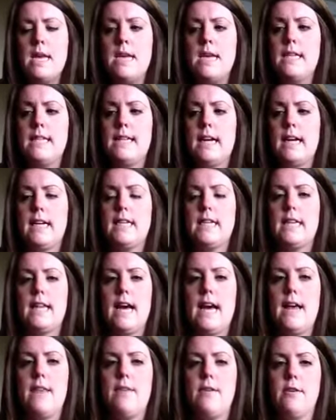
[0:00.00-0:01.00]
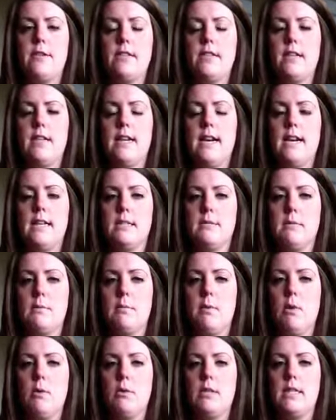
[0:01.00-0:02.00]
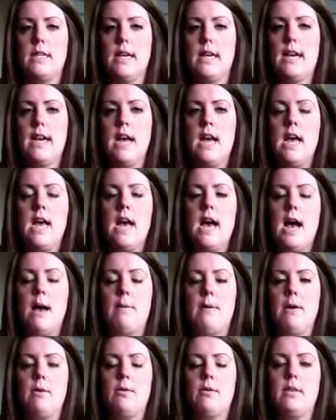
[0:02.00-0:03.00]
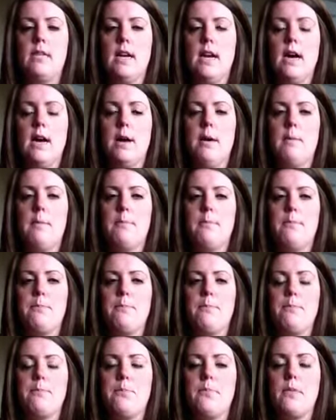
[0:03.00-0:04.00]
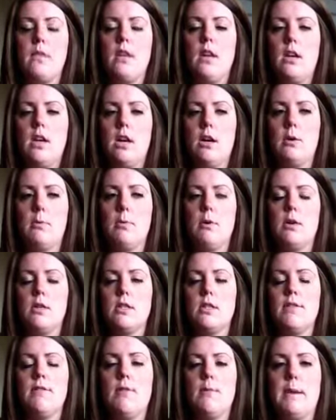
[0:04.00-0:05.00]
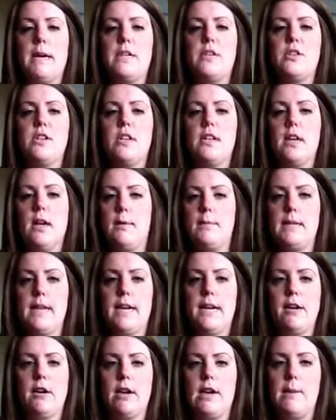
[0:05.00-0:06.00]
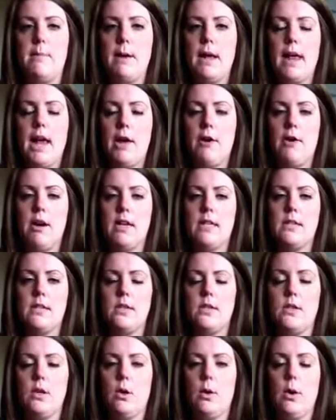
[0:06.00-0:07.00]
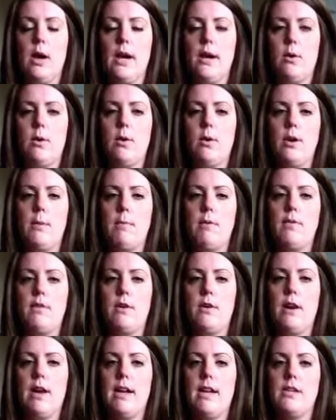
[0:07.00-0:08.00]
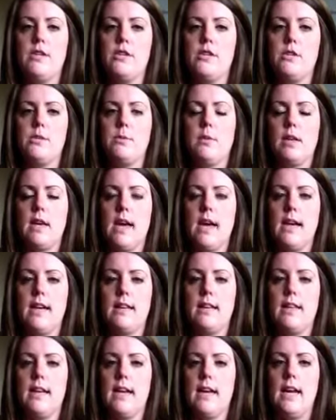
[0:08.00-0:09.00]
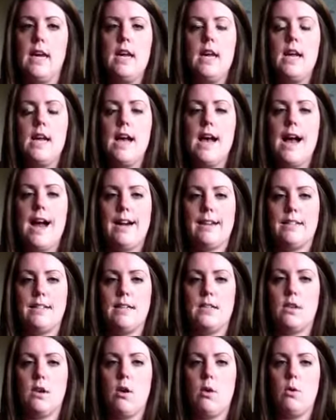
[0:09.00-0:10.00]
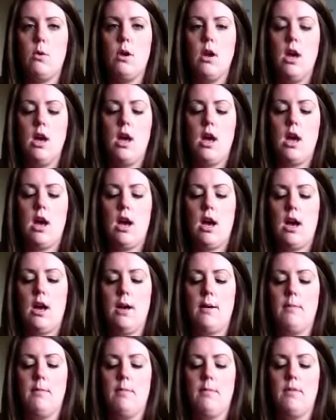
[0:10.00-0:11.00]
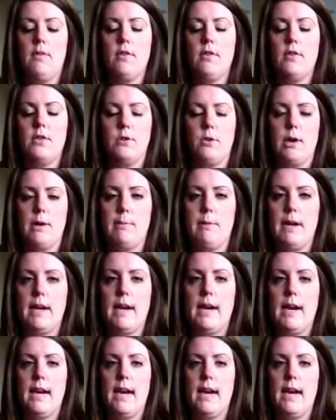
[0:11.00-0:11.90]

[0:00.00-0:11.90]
Second to that, there's an announcement posted about your personal information and updating your email address. So I know a number of you had issues with getting the access code for Join Me,